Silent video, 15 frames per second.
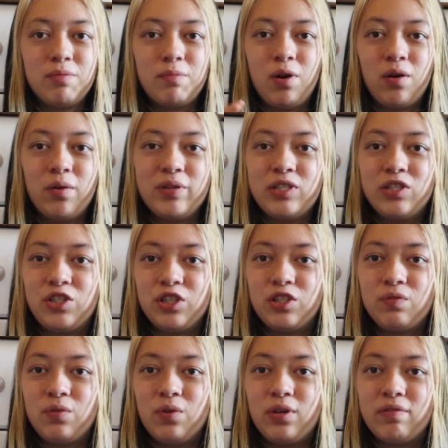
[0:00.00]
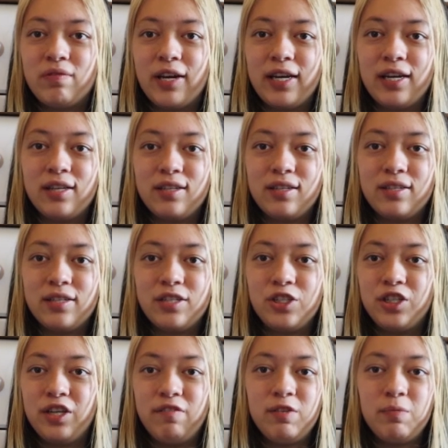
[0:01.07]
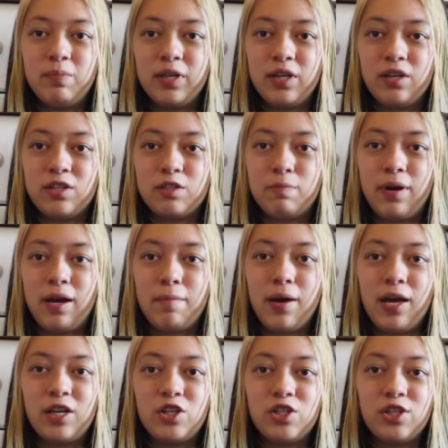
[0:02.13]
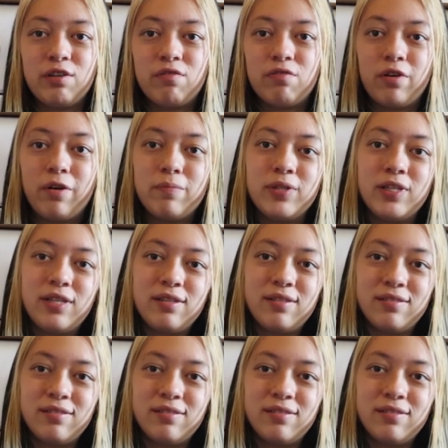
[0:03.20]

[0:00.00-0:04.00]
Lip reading: tomorrow is just for a regular shift because my manager from